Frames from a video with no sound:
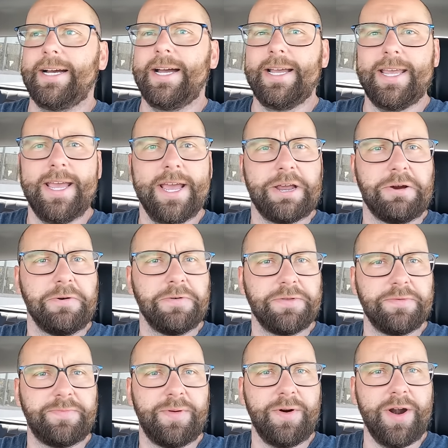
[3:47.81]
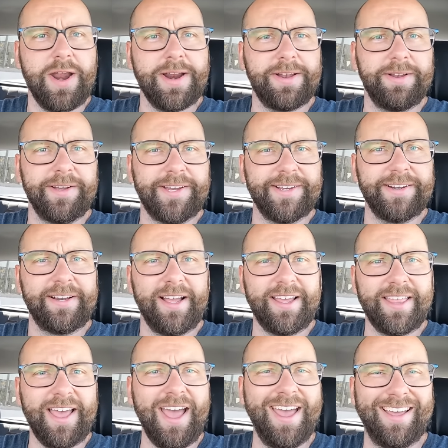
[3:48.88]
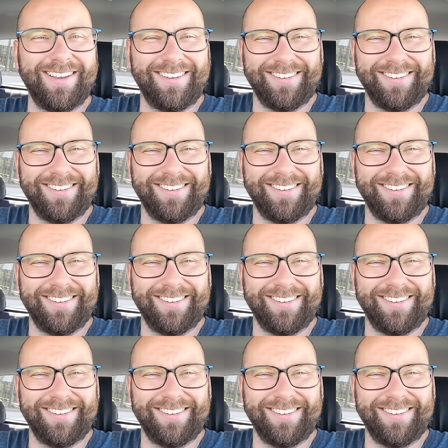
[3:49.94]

I can't go in the parade looking like that.